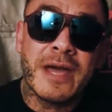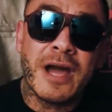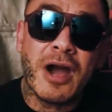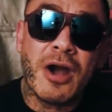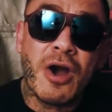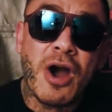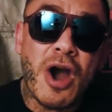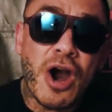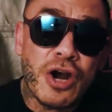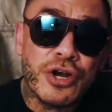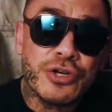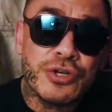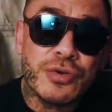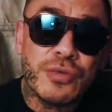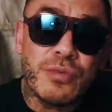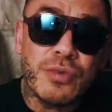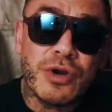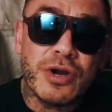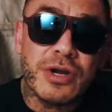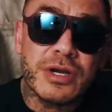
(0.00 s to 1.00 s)
How hard you
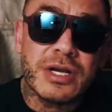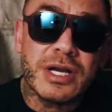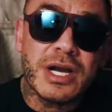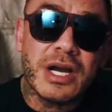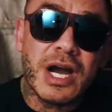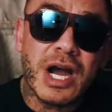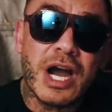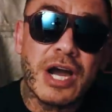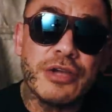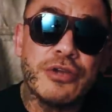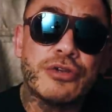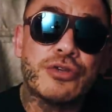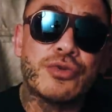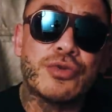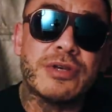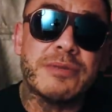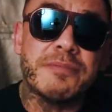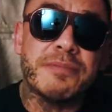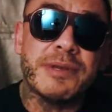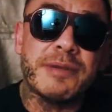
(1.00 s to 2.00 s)
work, how you
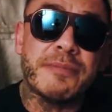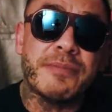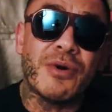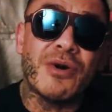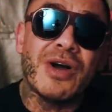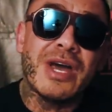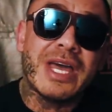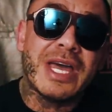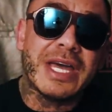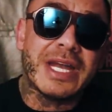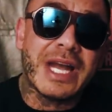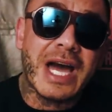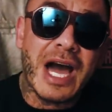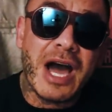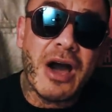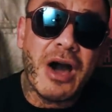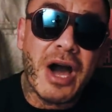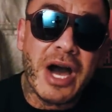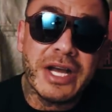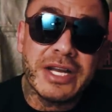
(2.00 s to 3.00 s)
treat people, and
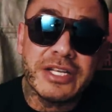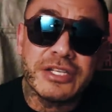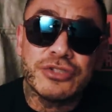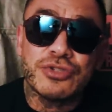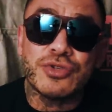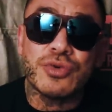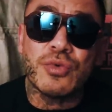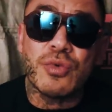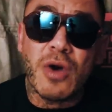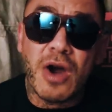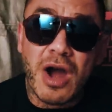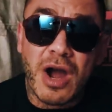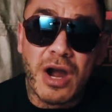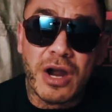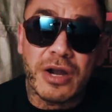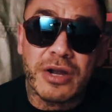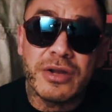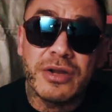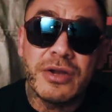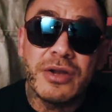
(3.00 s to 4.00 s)
how honest you
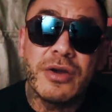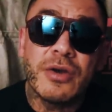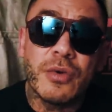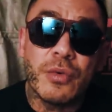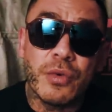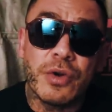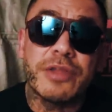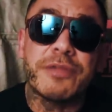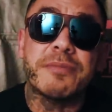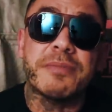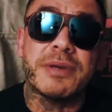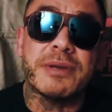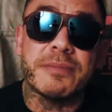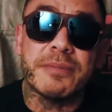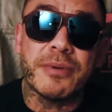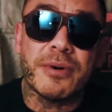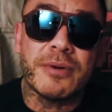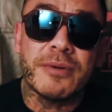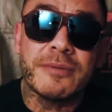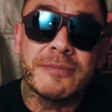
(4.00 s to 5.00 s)
are with
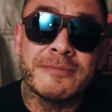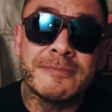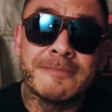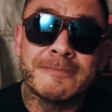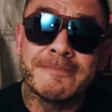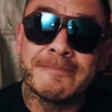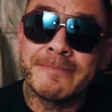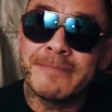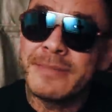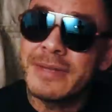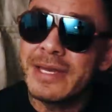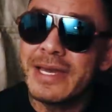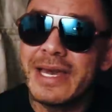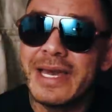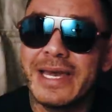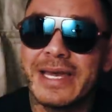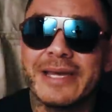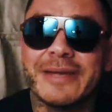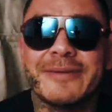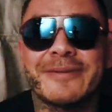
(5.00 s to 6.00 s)
people.
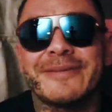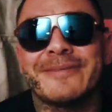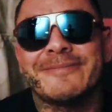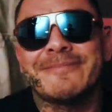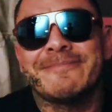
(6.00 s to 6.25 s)
Hey.